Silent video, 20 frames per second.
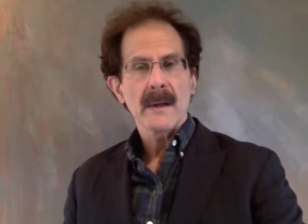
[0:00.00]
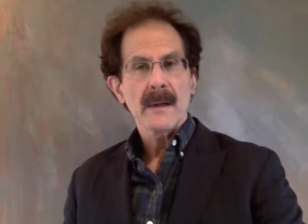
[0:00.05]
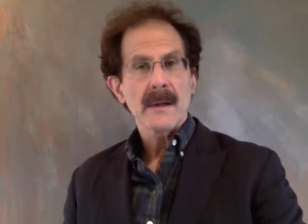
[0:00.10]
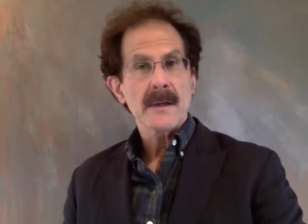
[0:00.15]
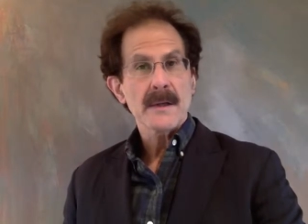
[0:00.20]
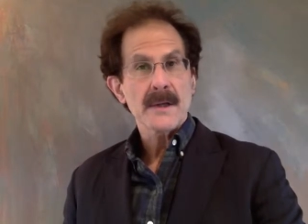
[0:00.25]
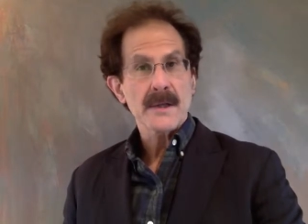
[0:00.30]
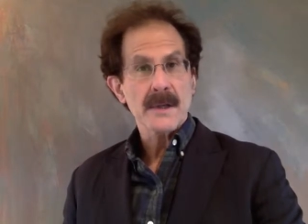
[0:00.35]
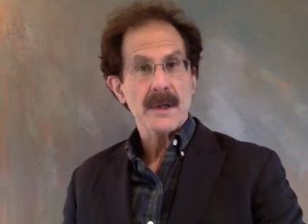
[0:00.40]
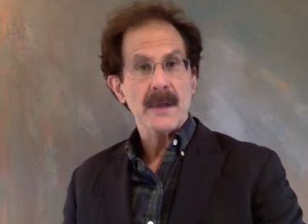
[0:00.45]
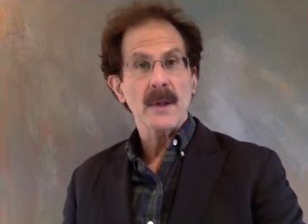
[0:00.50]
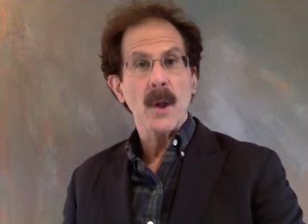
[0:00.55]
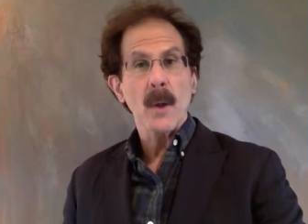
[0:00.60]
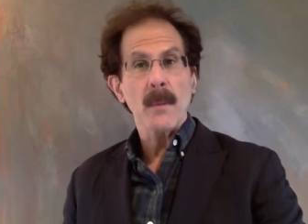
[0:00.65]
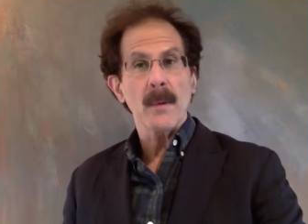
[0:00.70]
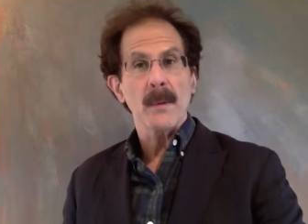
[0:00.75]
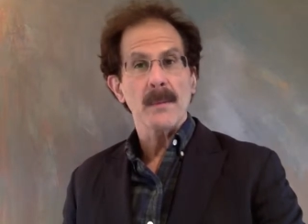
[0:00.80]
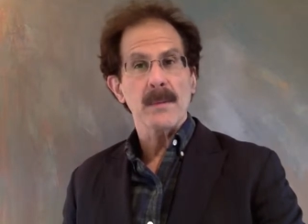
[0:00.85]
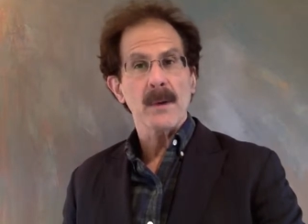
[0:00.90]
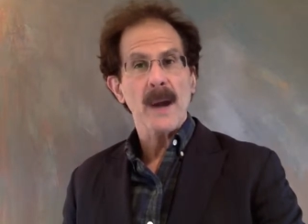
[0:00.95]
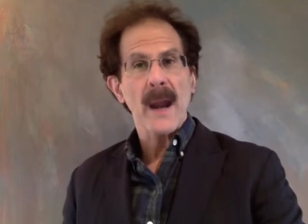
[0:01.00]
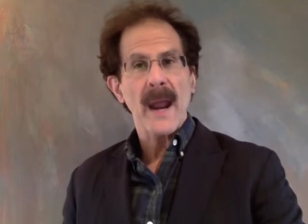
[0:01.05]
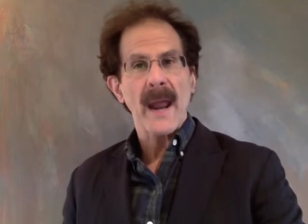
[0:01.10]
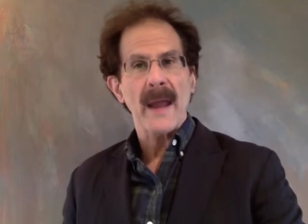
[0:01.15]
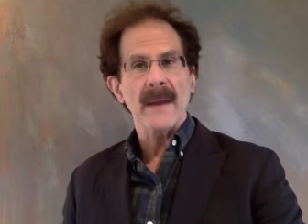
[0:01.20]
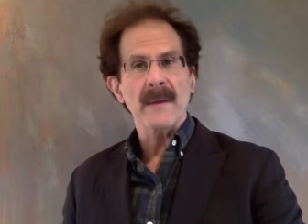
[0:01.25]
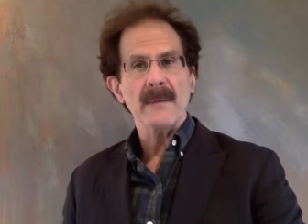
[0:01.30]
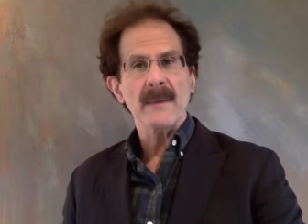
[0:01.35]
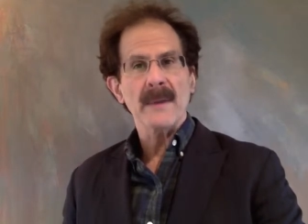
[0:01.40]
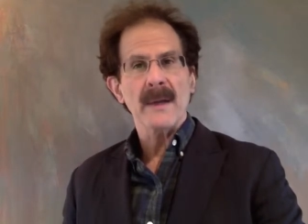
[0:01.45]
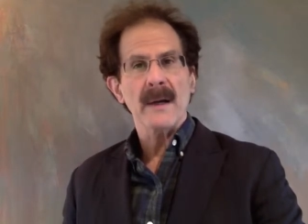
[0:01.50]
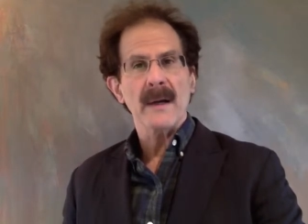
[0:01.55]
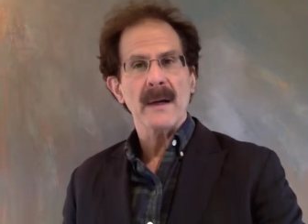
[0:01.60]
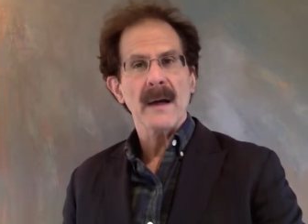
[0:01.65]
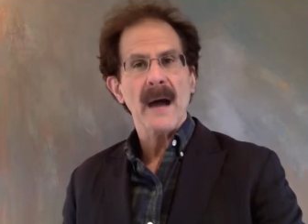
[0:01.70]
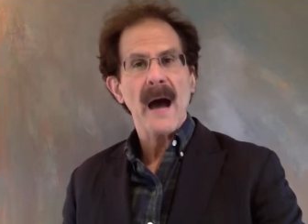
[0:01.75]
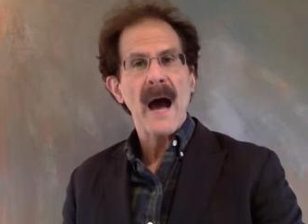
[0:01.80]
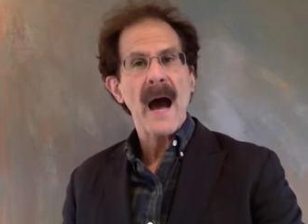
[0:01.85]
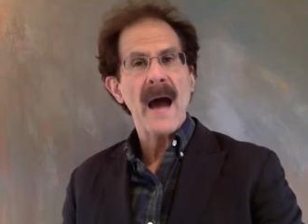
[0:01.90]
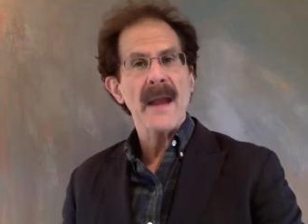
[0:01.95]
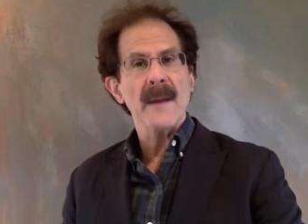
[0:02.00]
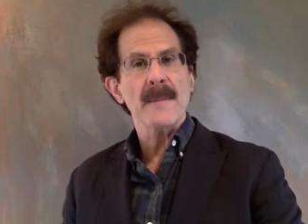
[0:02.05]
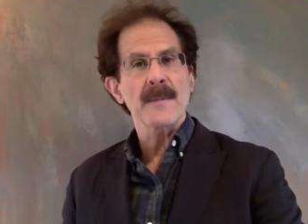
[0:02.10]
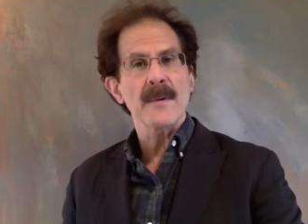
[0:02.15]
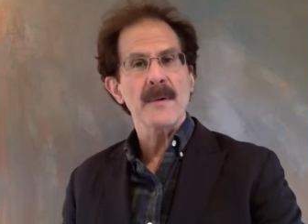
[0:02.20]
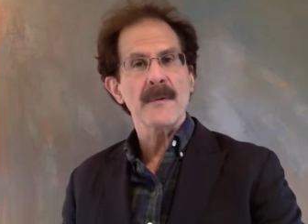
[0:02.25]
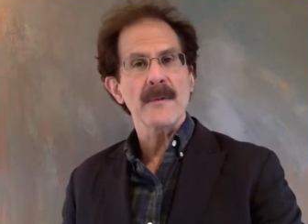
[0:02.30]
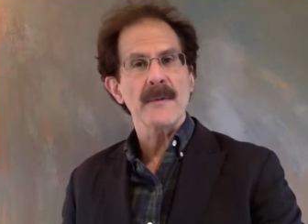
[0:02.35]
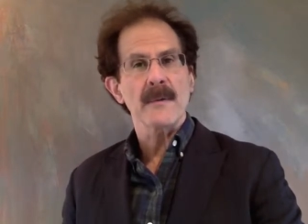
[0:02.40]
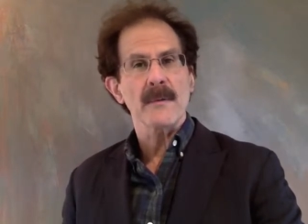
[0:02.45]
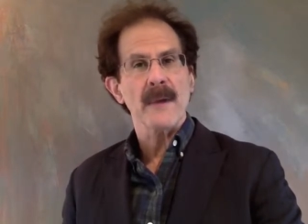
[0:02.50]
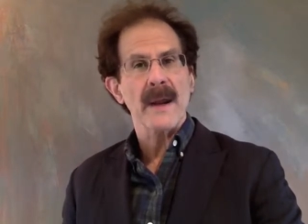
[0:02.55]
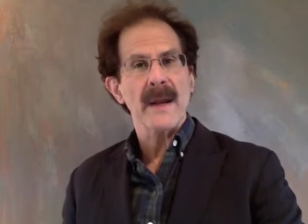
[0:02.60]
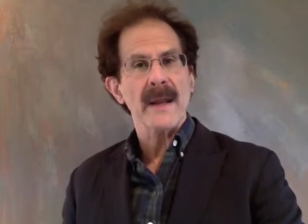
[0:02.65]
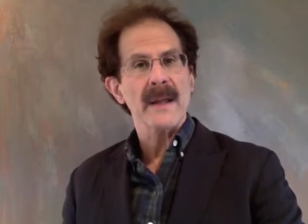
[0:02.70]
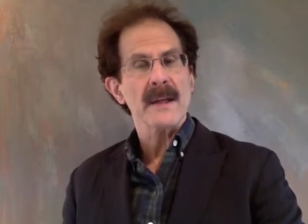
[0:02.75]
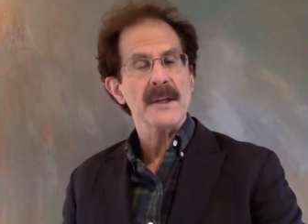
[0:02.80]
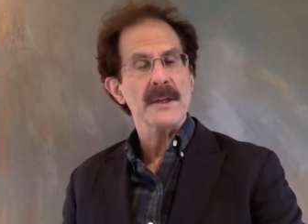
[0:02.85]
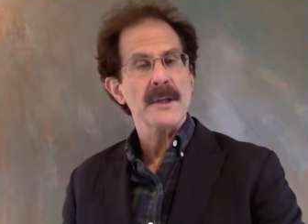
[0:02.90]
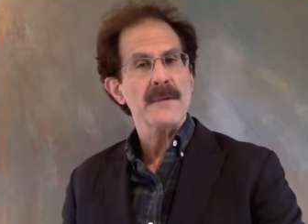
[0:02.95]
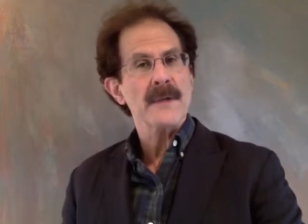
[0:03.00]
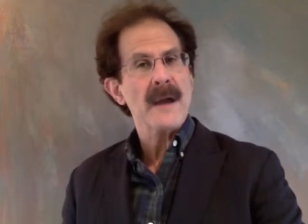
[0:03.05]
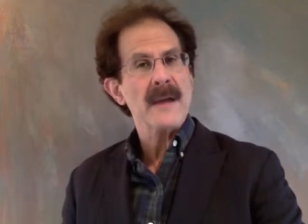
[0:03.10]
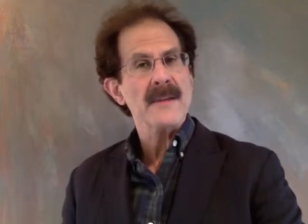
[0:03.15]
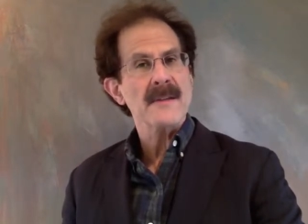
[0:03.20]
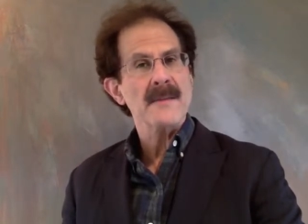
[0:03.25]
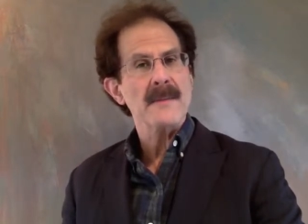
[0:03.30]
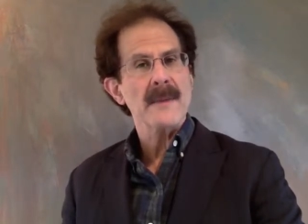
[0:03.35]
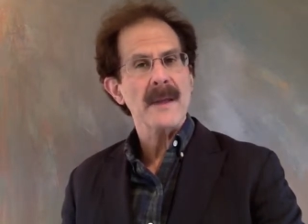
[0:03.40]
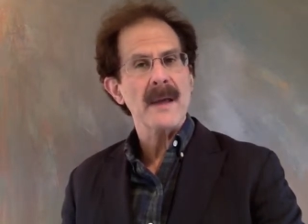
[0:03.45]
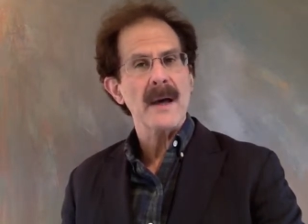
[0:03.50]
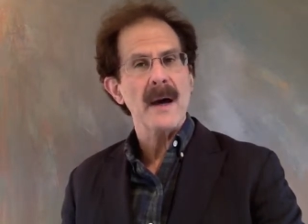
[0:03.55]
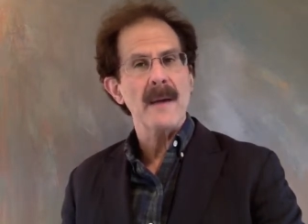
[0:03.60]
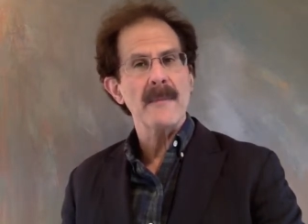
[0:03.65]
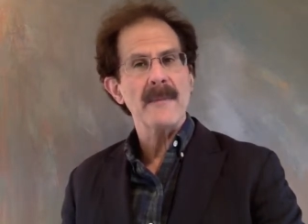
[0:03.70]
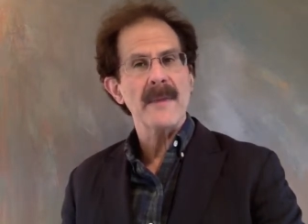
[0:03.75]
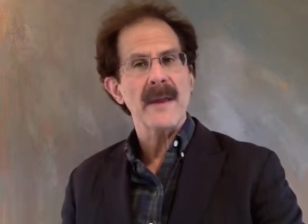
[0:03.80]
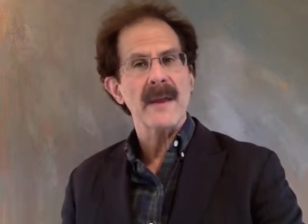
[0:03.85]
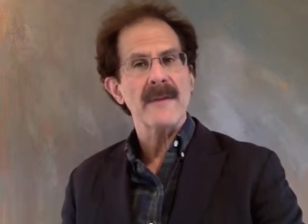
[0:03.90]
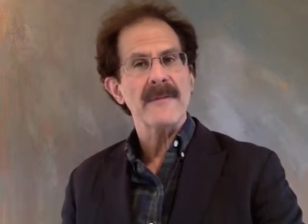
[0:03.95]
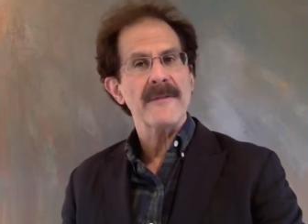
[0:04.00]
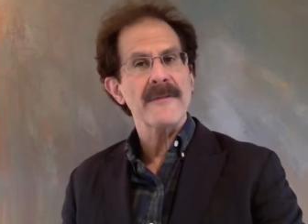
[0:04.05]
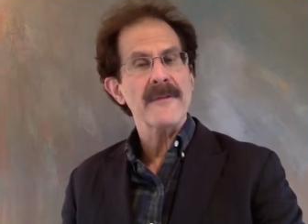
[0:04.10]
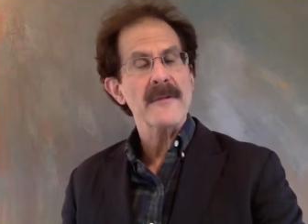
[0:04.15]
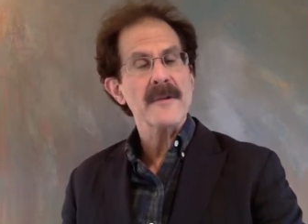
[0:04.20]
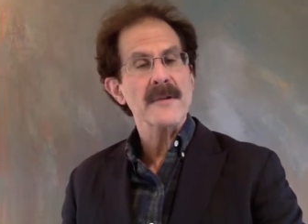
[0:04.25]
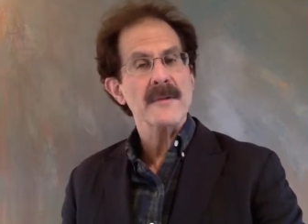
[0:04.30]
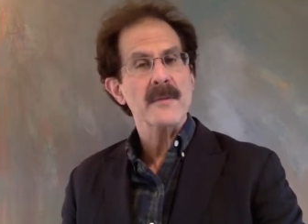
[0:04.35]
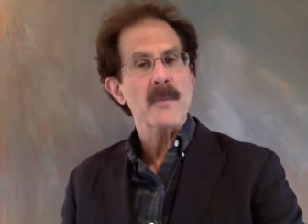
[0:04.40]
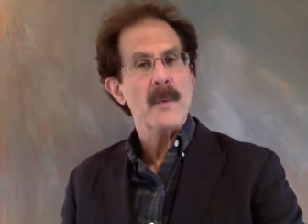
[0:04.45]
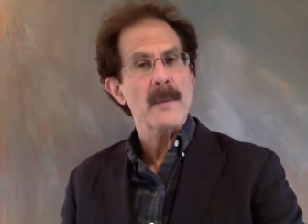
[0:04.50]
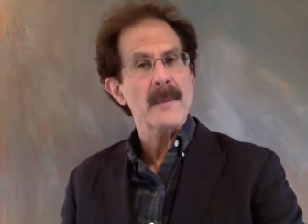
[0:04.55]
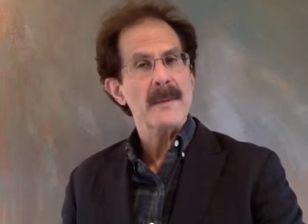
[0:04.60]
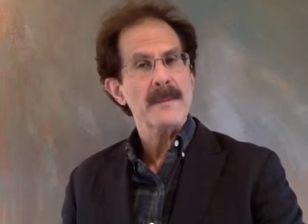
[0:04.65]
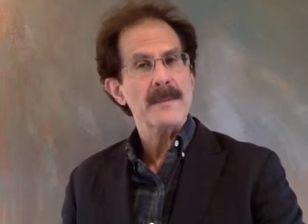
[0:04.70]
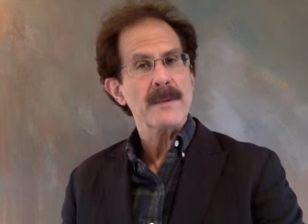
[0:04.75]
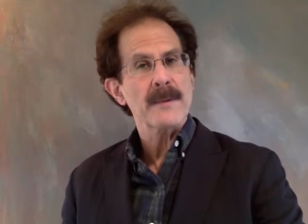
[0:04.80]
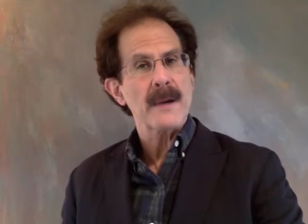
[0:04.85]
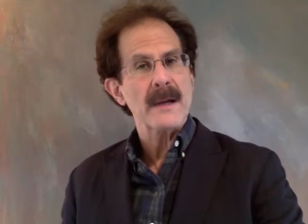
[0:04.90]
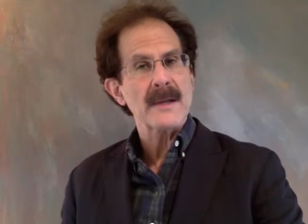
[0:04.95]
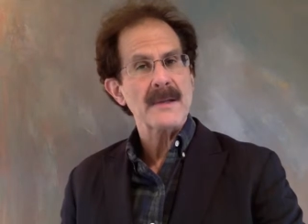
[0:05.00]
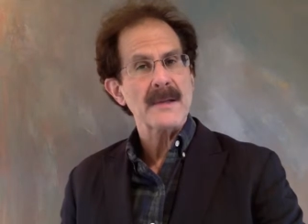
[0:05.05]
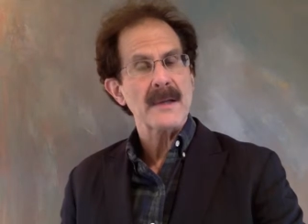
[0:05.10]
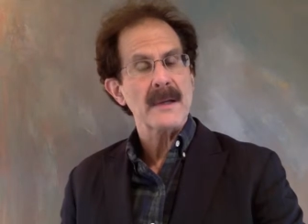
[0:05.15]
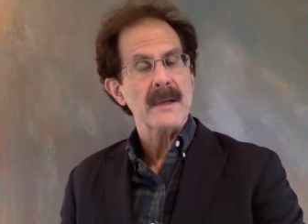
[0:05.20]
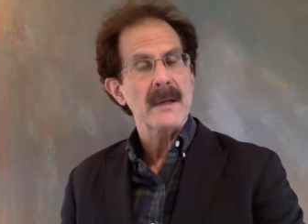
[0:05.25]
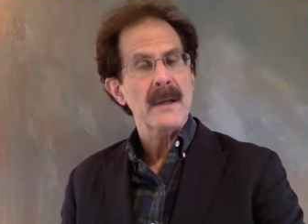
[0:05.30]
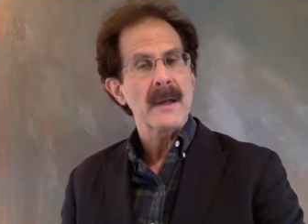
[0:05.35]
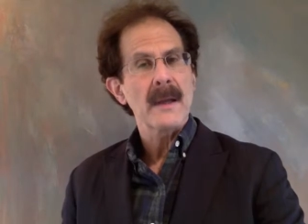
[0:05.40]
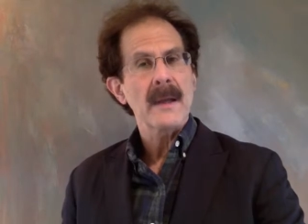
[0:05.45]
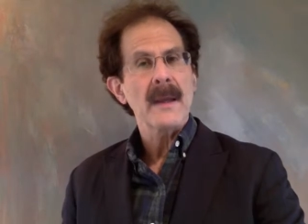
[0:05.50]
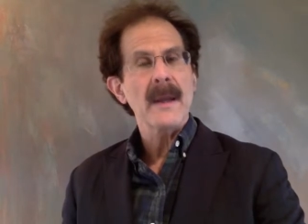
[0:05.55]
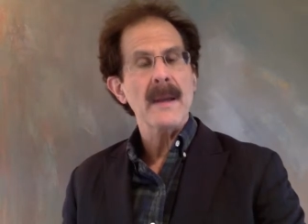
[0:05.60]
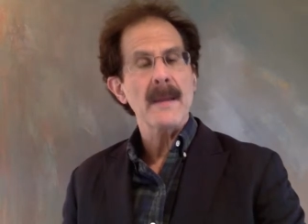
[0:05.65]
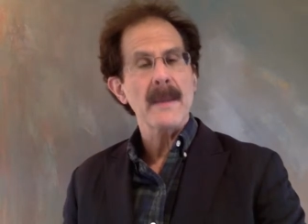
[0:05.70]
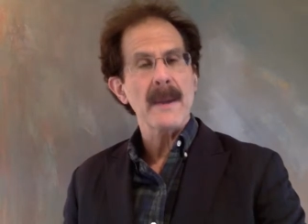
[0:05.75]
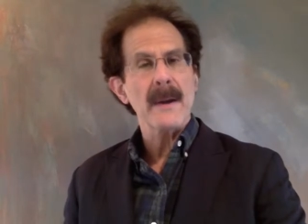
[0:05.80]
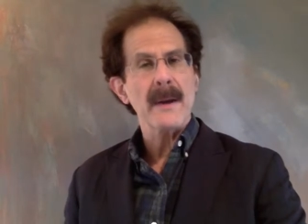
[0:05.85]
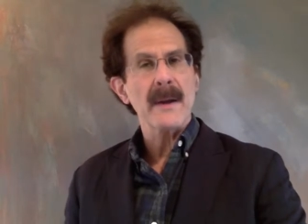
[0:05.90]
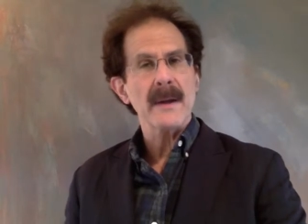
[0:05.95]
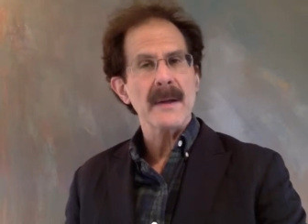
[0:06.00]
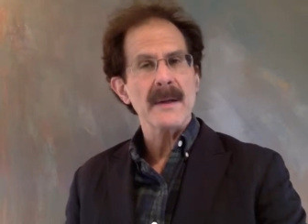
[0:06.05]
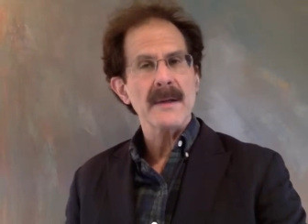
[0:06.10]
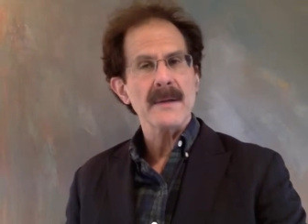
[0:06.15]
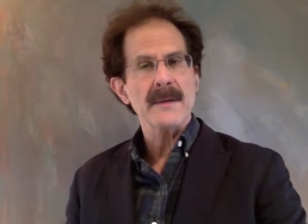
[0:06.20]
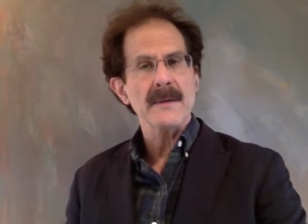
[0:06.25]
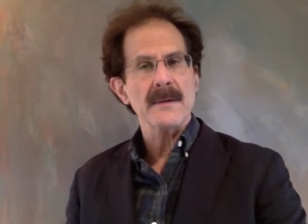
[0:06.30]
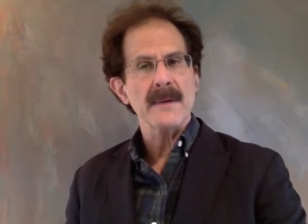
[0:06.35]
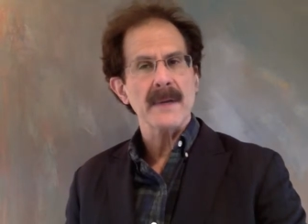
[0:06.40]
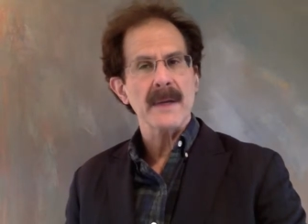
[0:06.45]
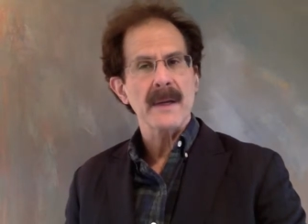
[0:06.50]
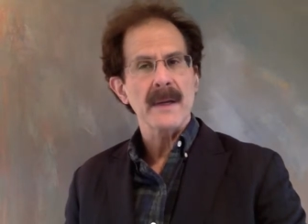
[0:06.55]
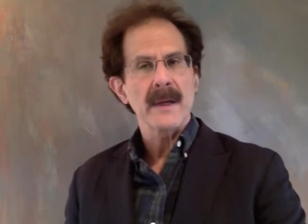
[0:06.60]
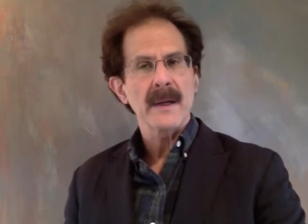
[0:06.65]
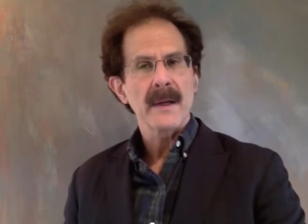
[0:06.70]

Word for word: She's a global brand with a high approval rating, and she tries to become the first woman president in American history.